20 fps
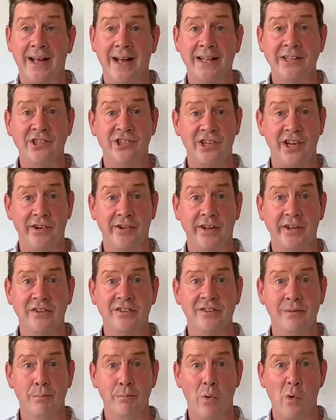and sharing
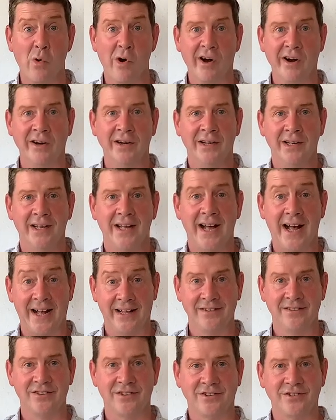some more
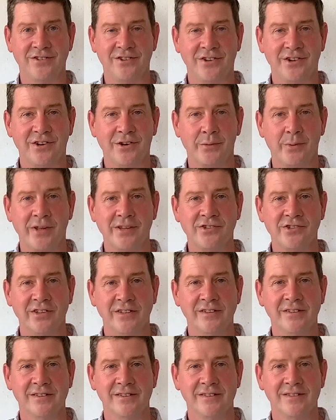answers to your
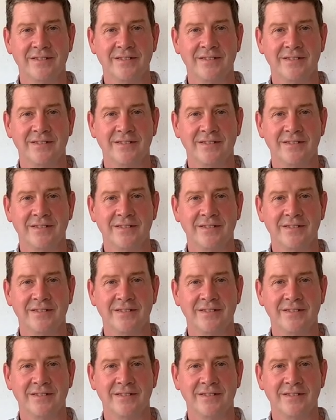questions.